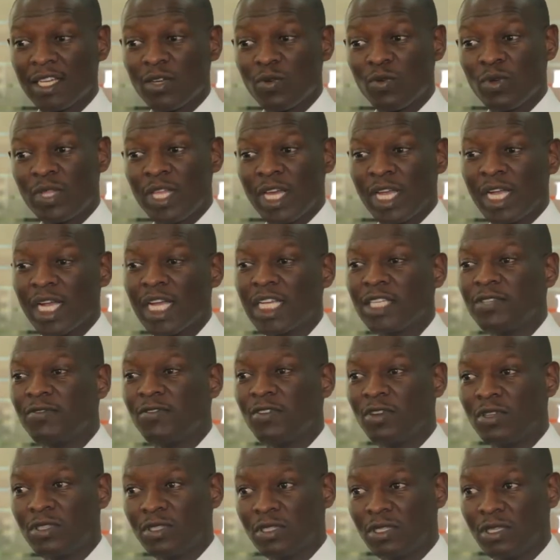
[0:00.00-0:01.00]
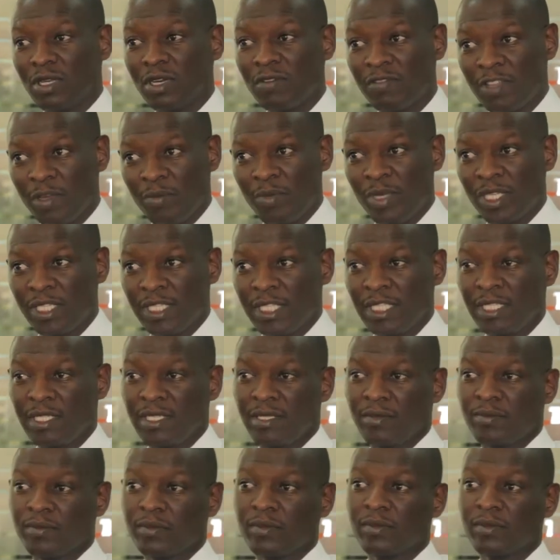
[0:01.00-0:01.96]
with the cash flows of the business,